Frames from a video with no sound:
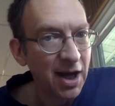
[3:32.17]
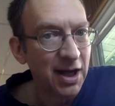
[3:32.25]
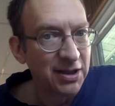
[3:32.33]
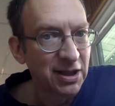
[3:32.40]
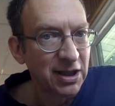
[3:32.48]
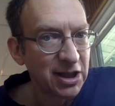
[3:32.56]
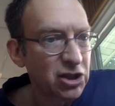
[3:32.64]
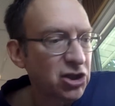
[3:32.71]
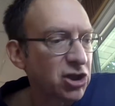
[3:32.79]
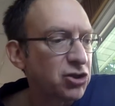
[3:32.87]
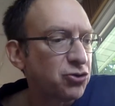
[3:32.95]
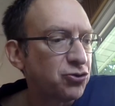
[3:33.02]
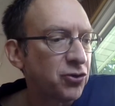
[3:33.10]
a
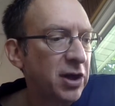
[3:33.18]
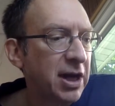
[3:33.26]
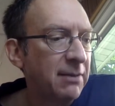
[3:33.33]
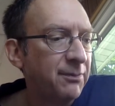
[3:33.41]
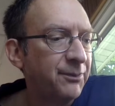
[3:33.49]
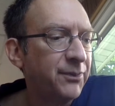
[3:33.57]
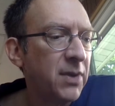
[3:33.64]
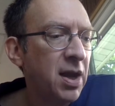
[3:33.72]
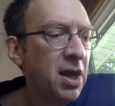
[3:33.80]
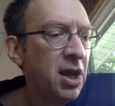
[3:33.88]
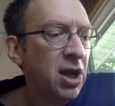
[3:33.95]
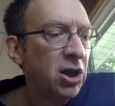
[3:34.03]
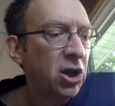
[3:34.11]
delicious
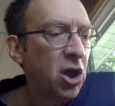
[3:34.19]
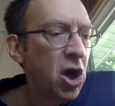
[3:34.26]
dream.